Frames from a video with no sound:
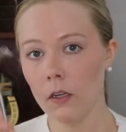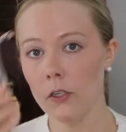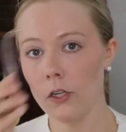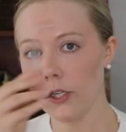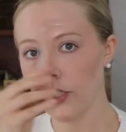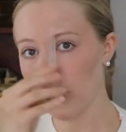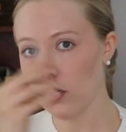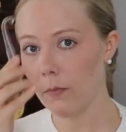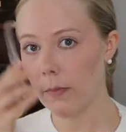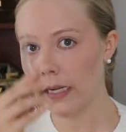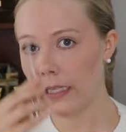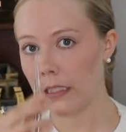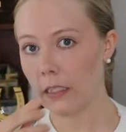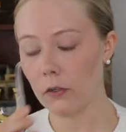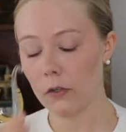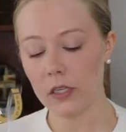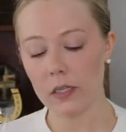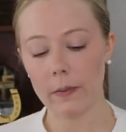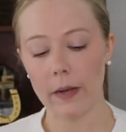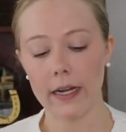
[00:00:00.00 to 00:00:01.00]
just on my
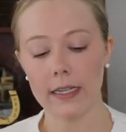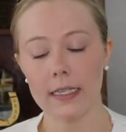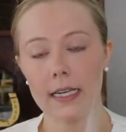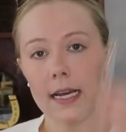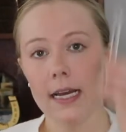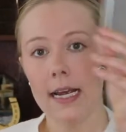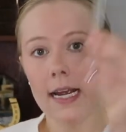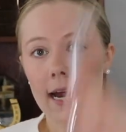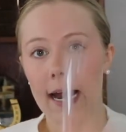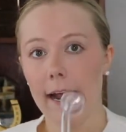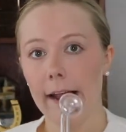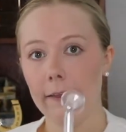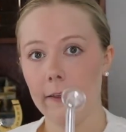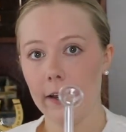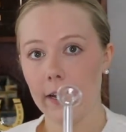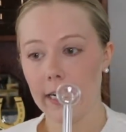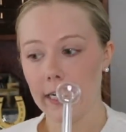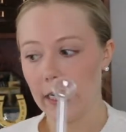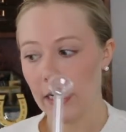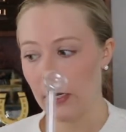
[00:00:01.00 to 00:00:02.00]
little spots, and
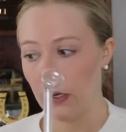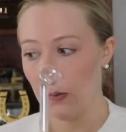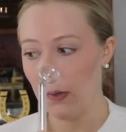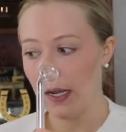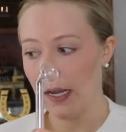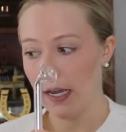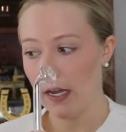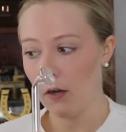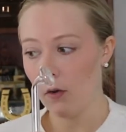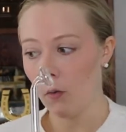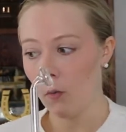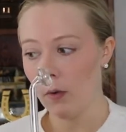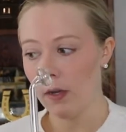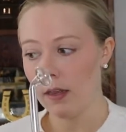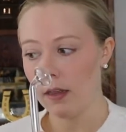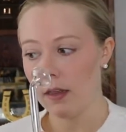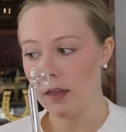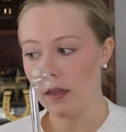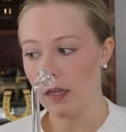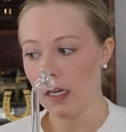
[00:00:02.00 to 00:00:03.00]
then I go in
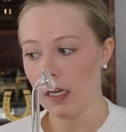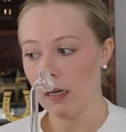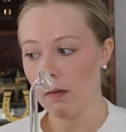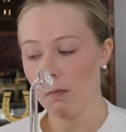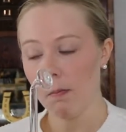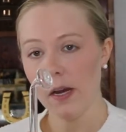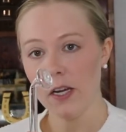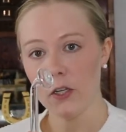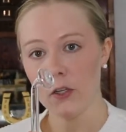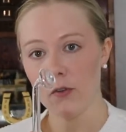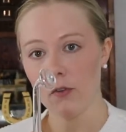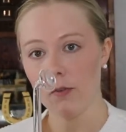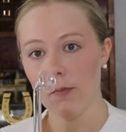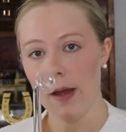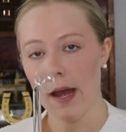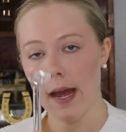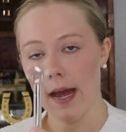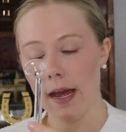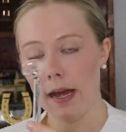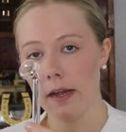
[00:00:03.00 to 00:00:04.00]
with the
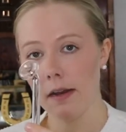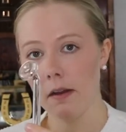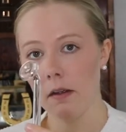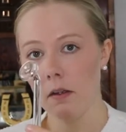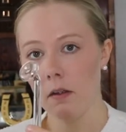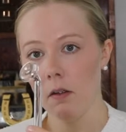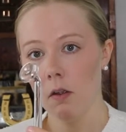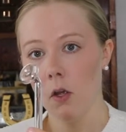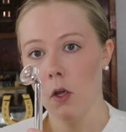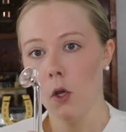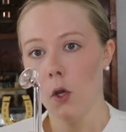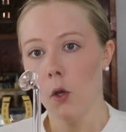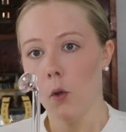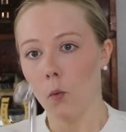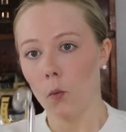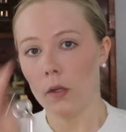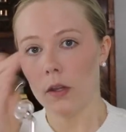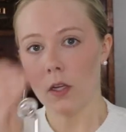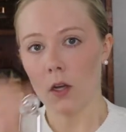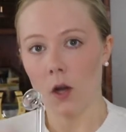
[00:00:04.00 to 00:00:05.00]
mushroom head
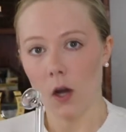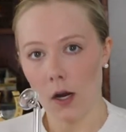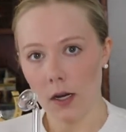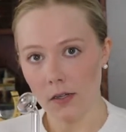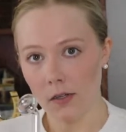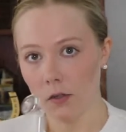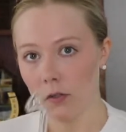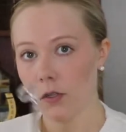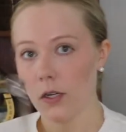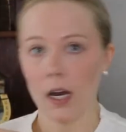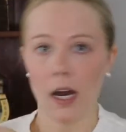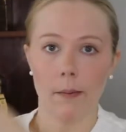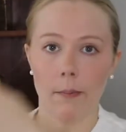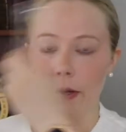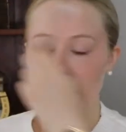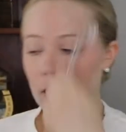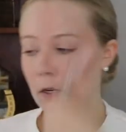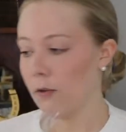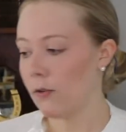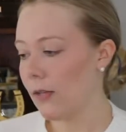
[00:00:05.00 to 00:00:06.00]
with the gauze on
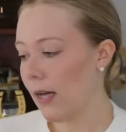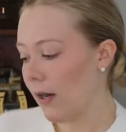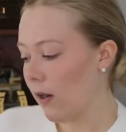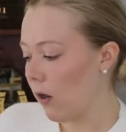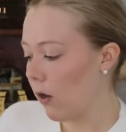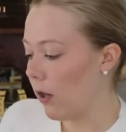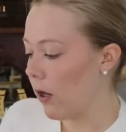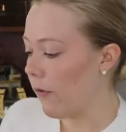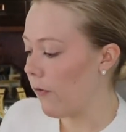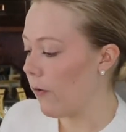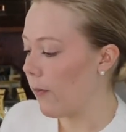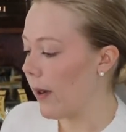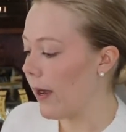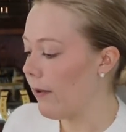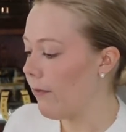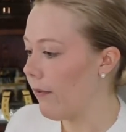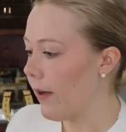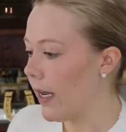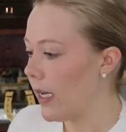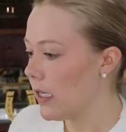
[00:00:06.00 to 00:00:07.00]
top and use that all over
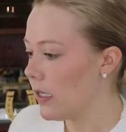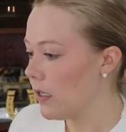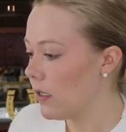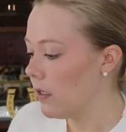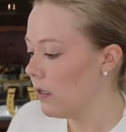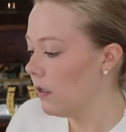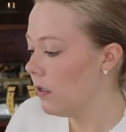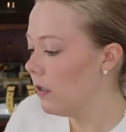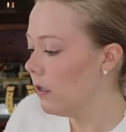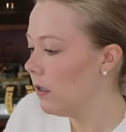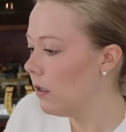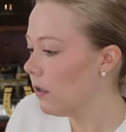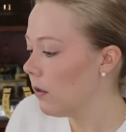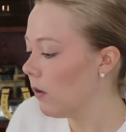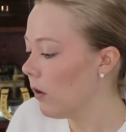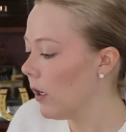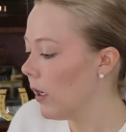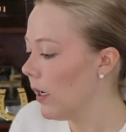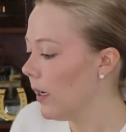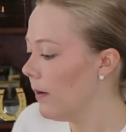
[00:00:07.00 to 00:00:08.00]
my face.
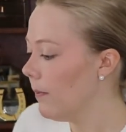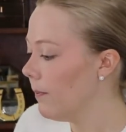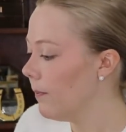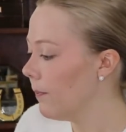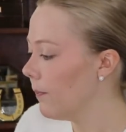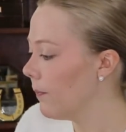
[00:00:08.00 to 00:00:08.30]
Okay,